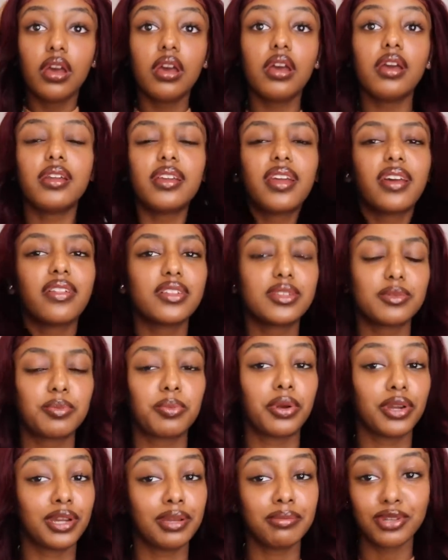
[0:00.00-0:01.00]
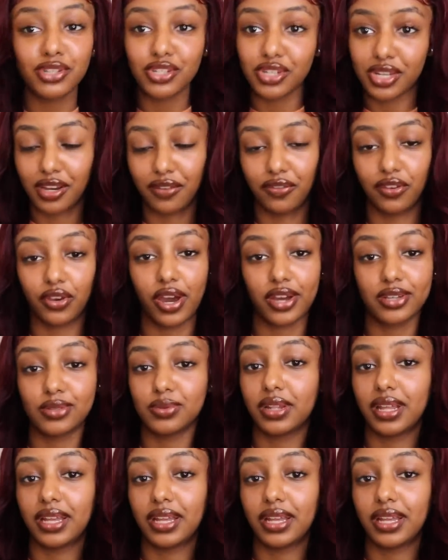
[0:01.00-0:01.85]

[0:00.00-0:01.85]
And yeah, that's pretty much it. If you guys would